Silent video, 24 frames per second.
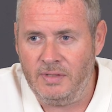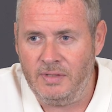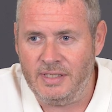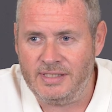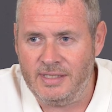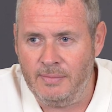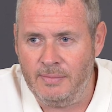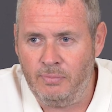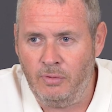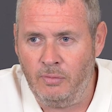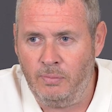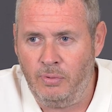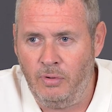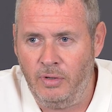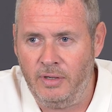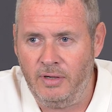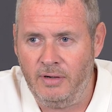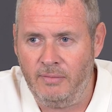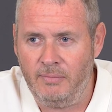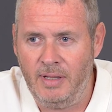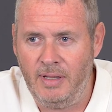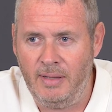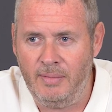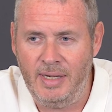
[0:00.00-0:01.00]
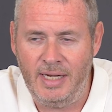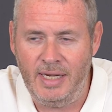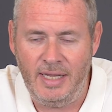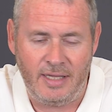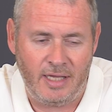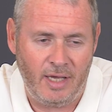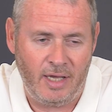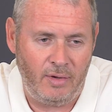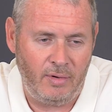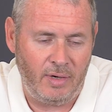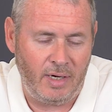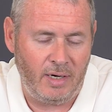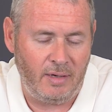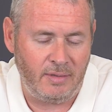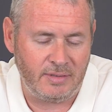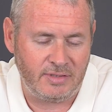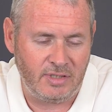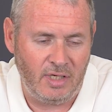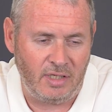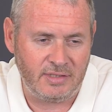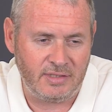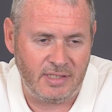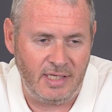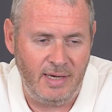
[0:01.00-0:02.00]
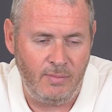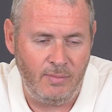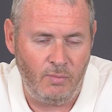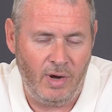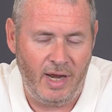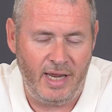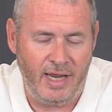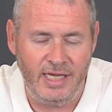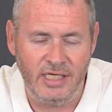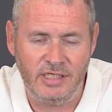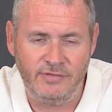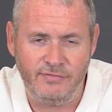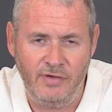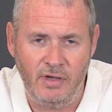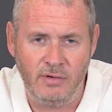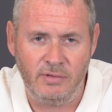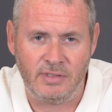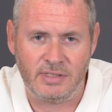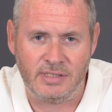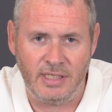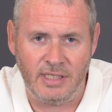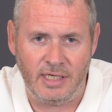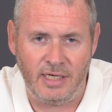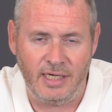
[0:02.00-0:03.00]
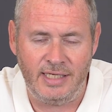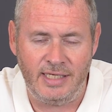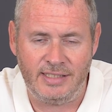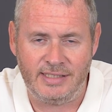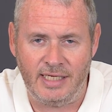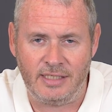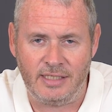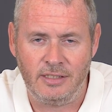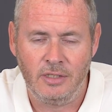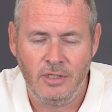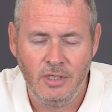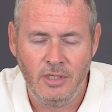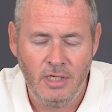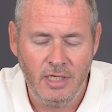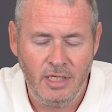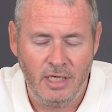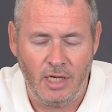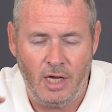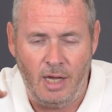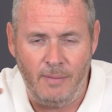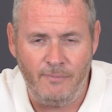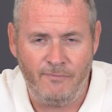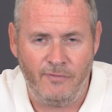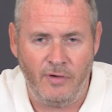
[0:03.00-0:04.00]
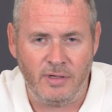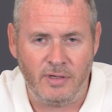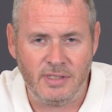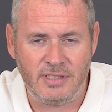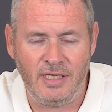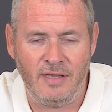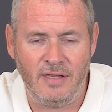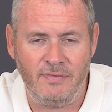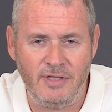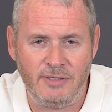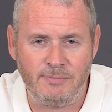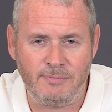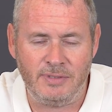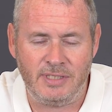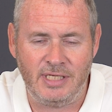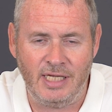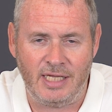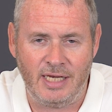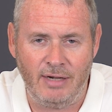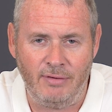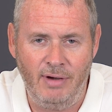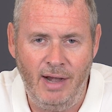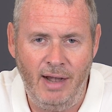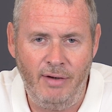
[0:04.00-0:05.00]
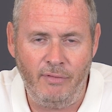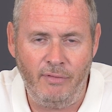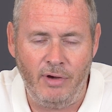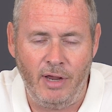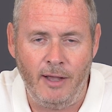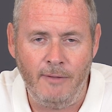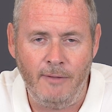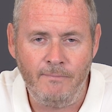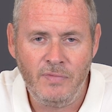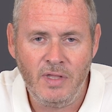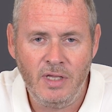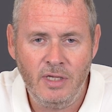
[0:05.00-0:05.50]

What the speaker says: simple point a minute ago, and I was asking him where he's focusing, and he said, I'm focusing in this particular area.